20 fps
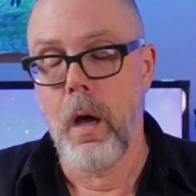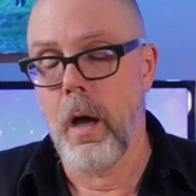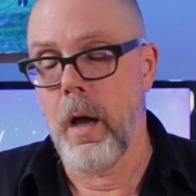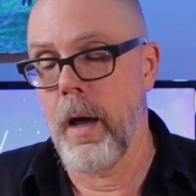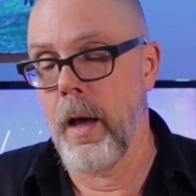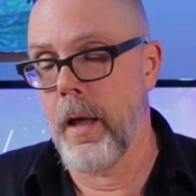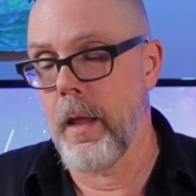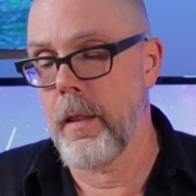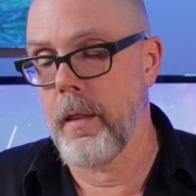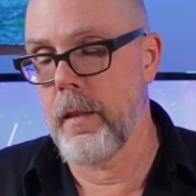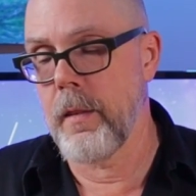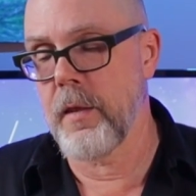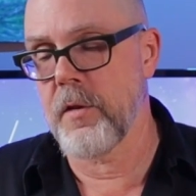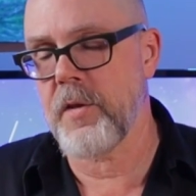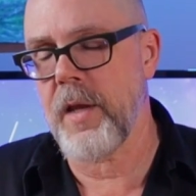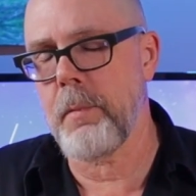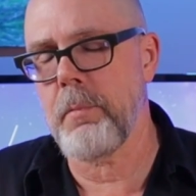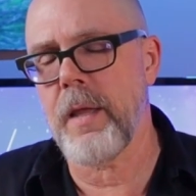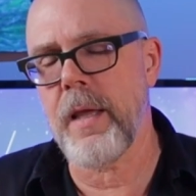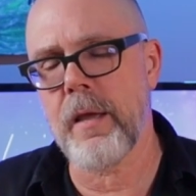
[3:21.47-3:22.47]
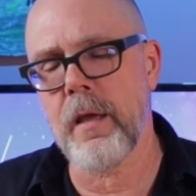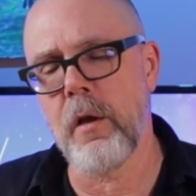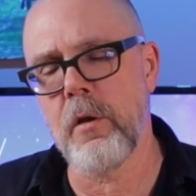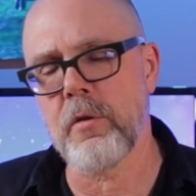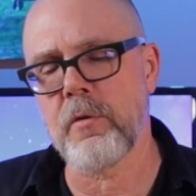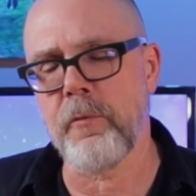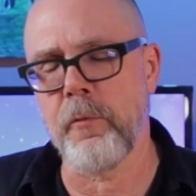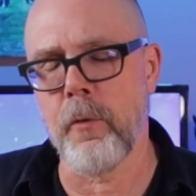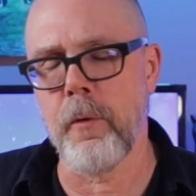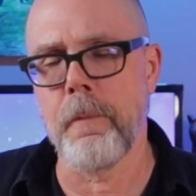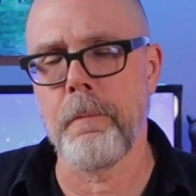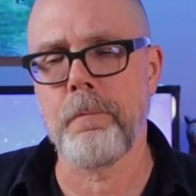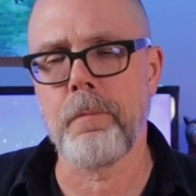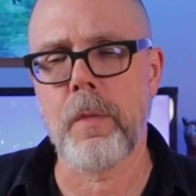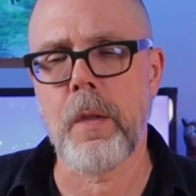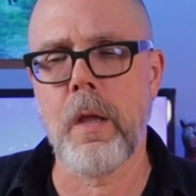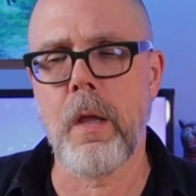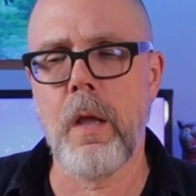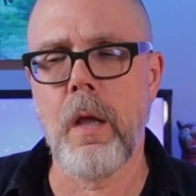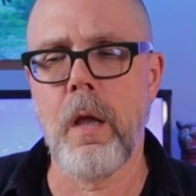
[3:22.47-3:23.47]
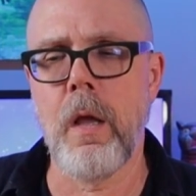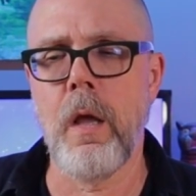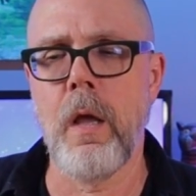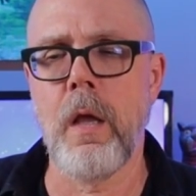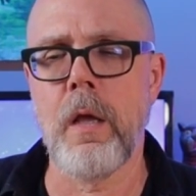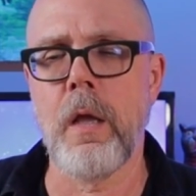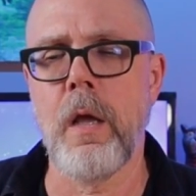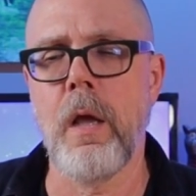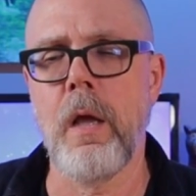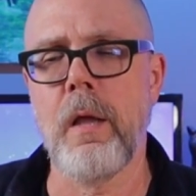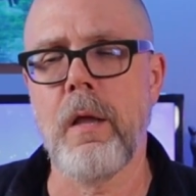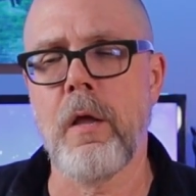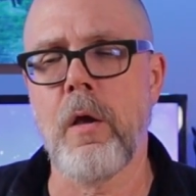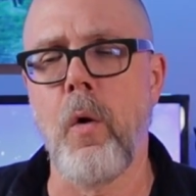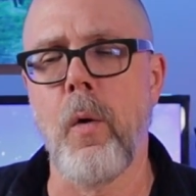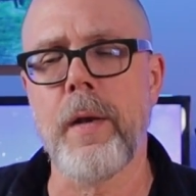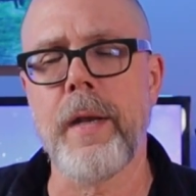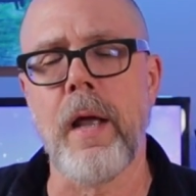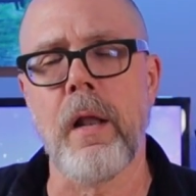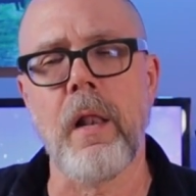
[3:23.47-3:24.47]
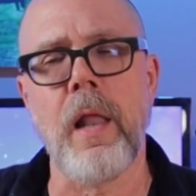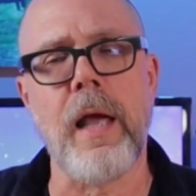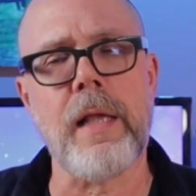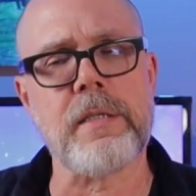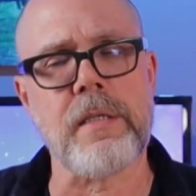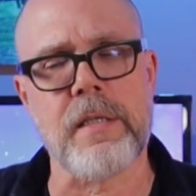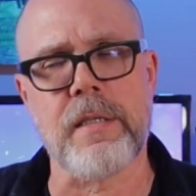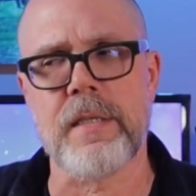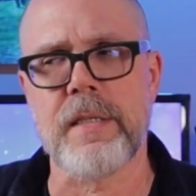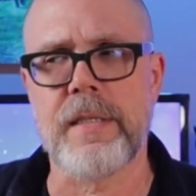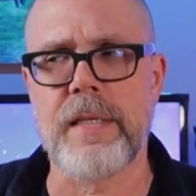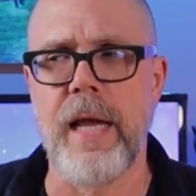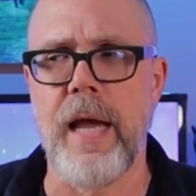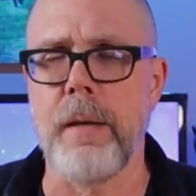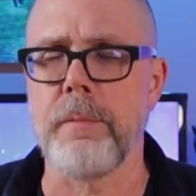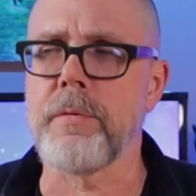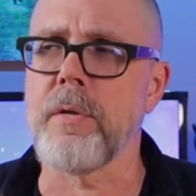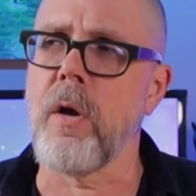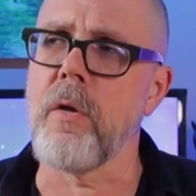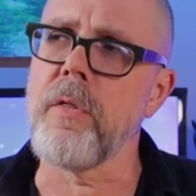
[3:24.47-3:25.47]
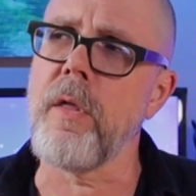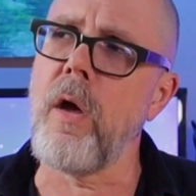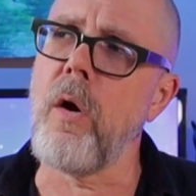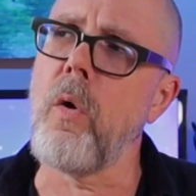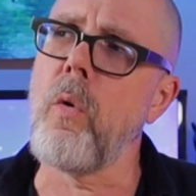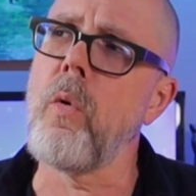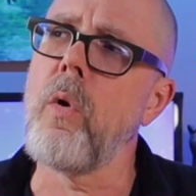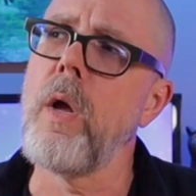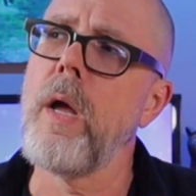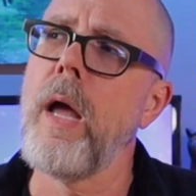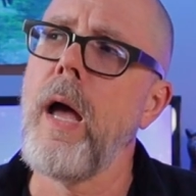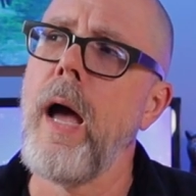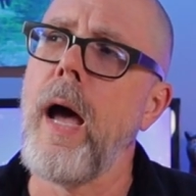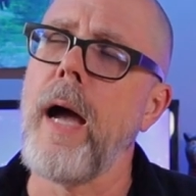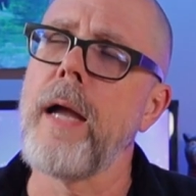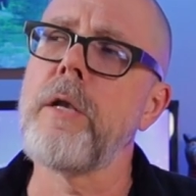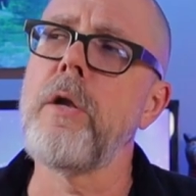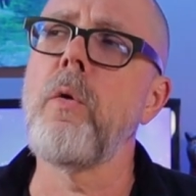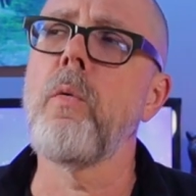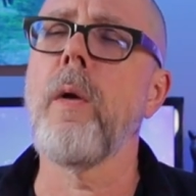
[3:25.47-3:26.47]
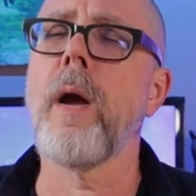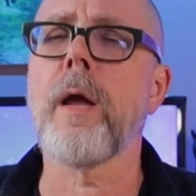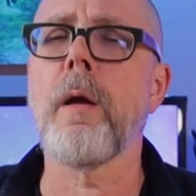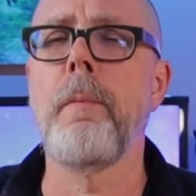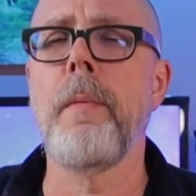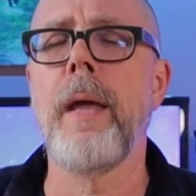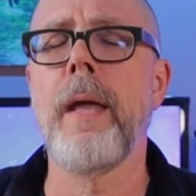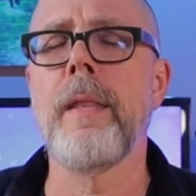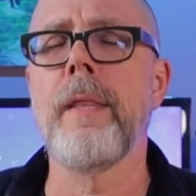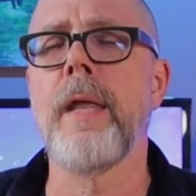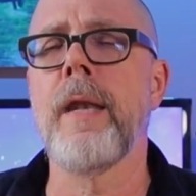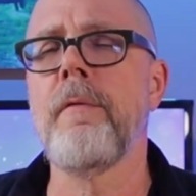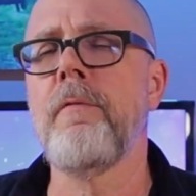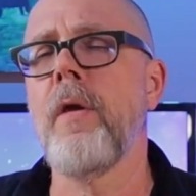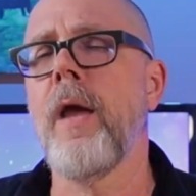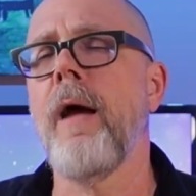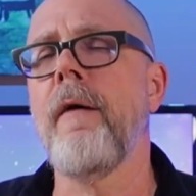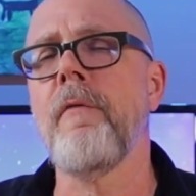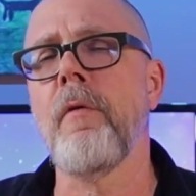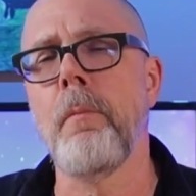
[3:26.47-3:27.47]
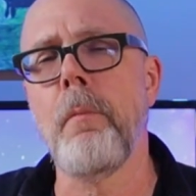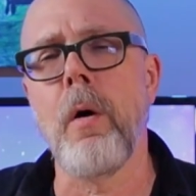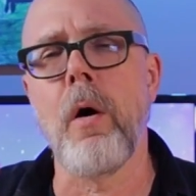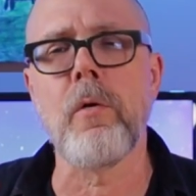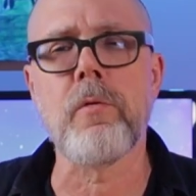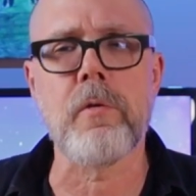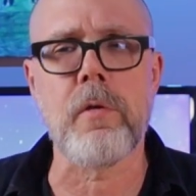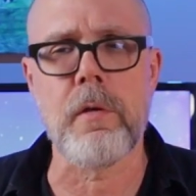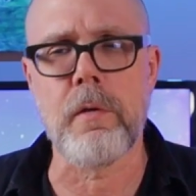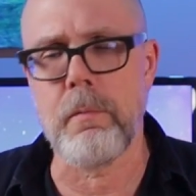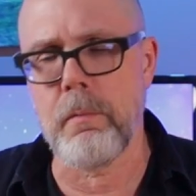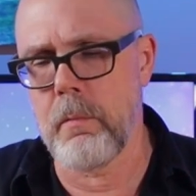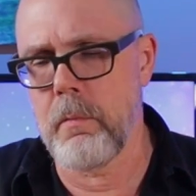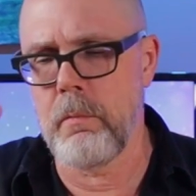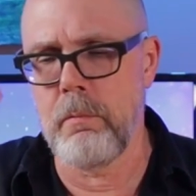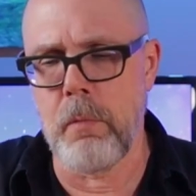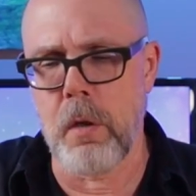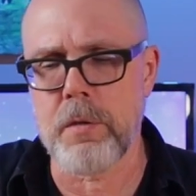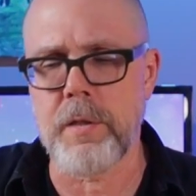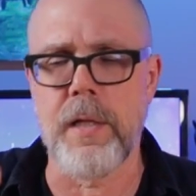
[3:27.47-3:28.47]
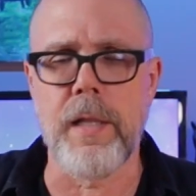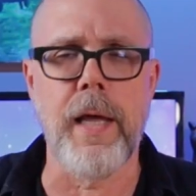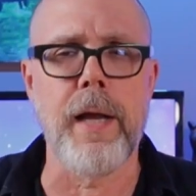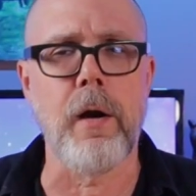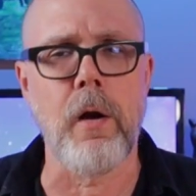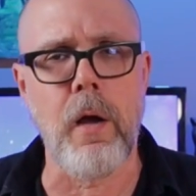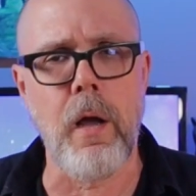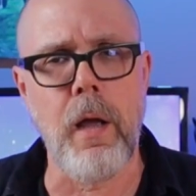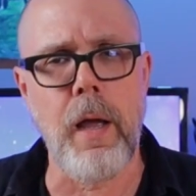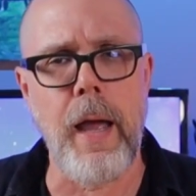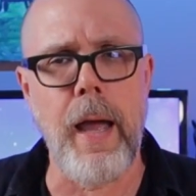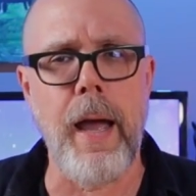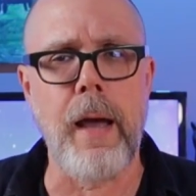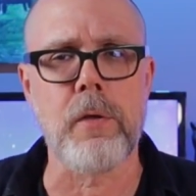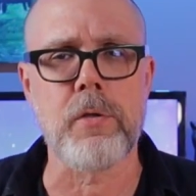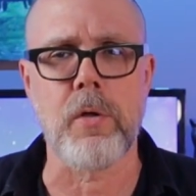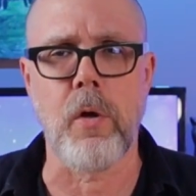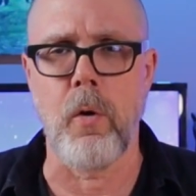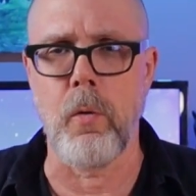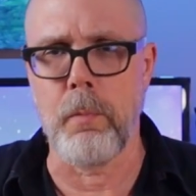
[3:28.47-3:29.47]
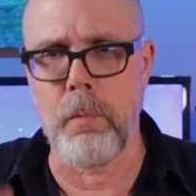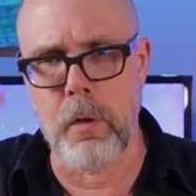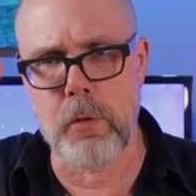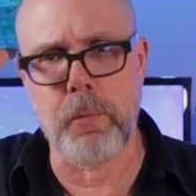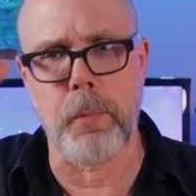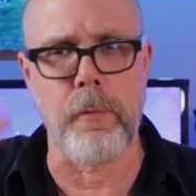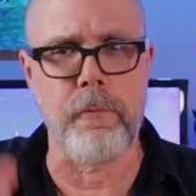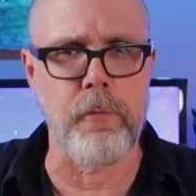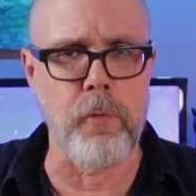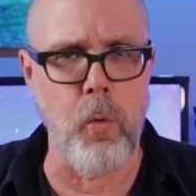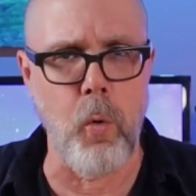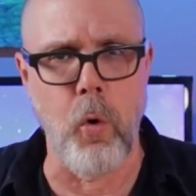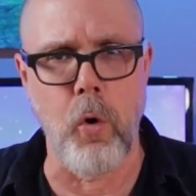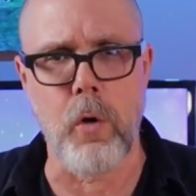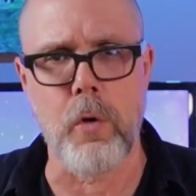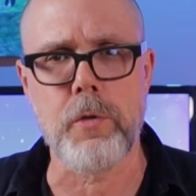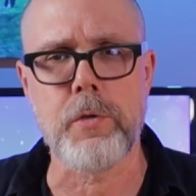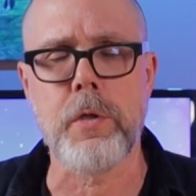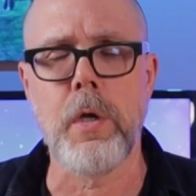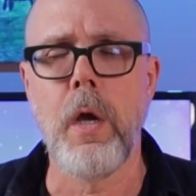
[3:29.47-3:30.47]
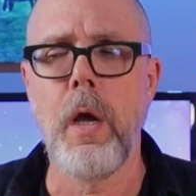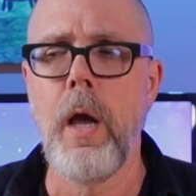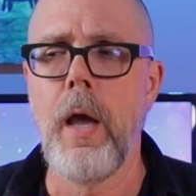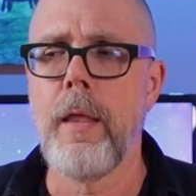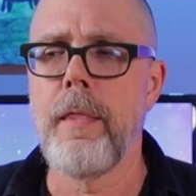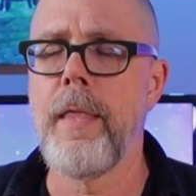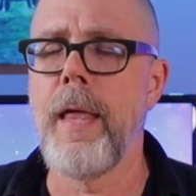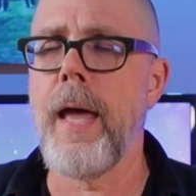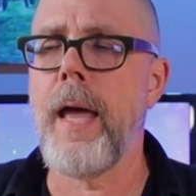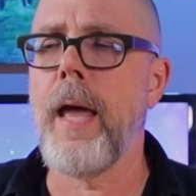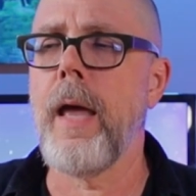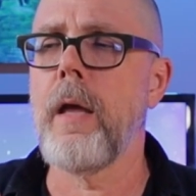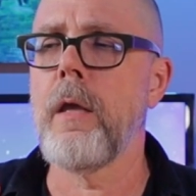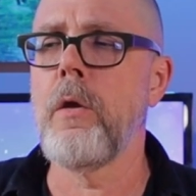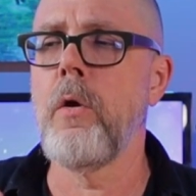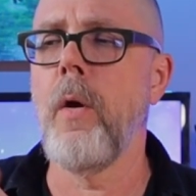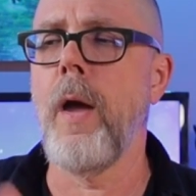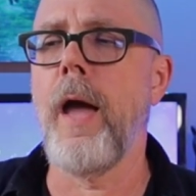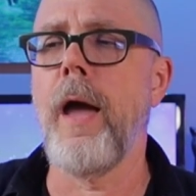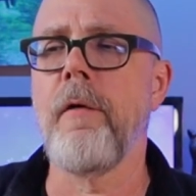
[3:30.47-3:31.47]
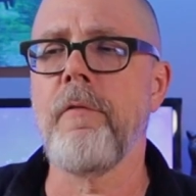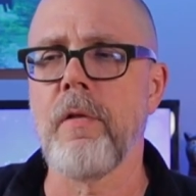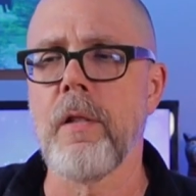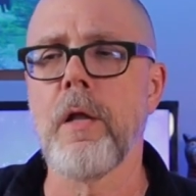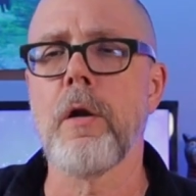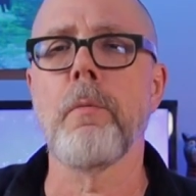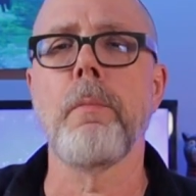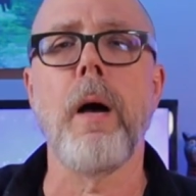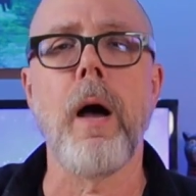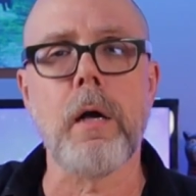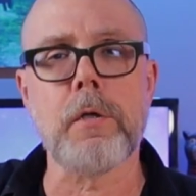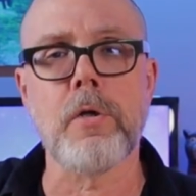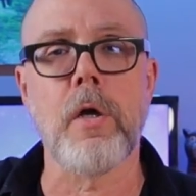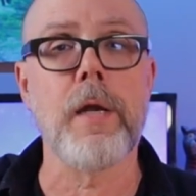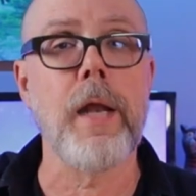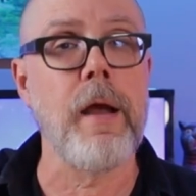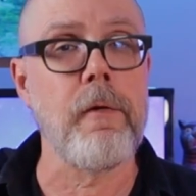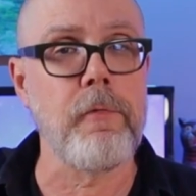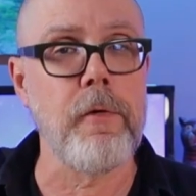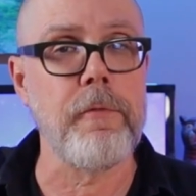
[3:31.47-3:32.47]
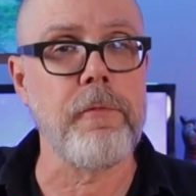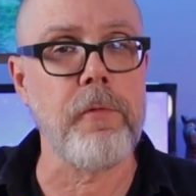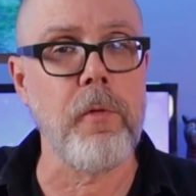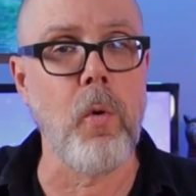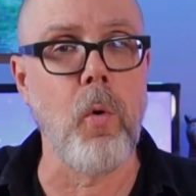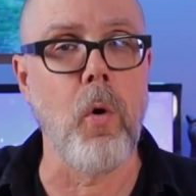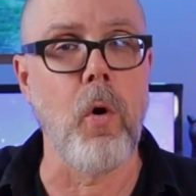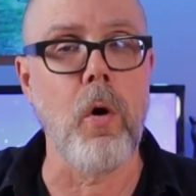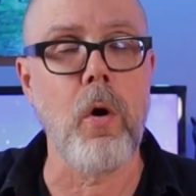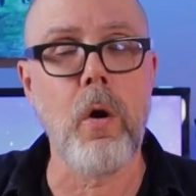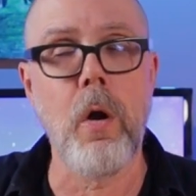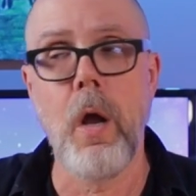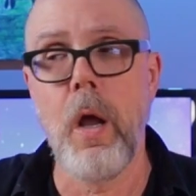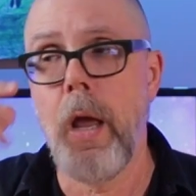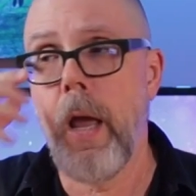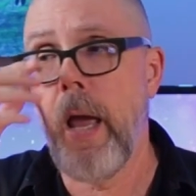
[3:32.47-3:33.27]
The same thing goes for going down lots of steps, although I do recommend that if you have a multi-layer household, multiple floors, that you have a litter box on every floor.